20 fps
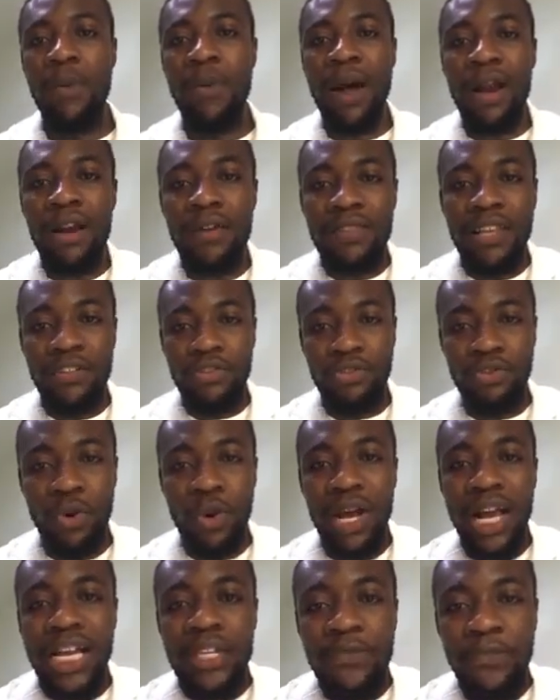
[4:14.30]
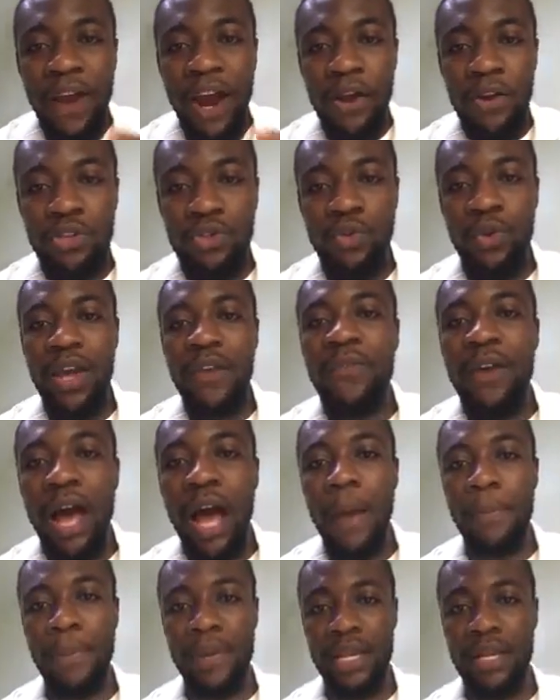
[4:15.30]
One of the strongest virus to ever
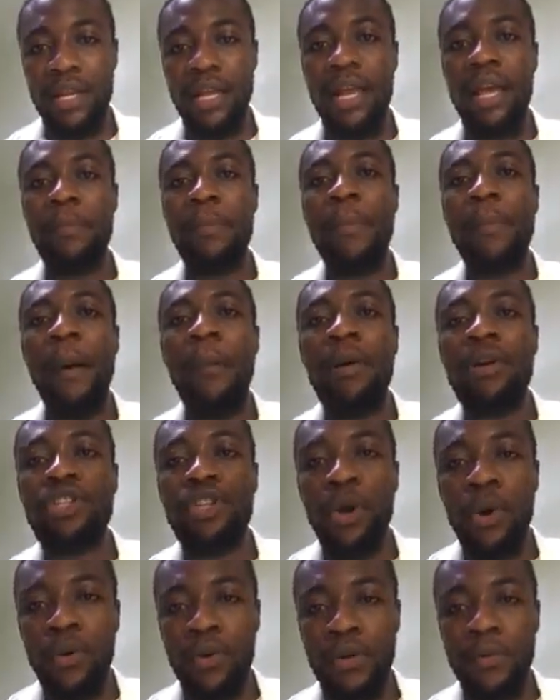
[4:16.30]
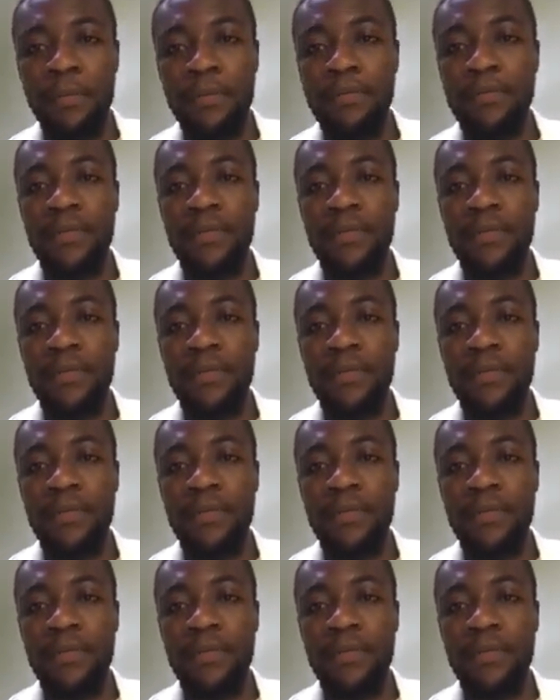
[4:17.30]
happen. Me pamocho.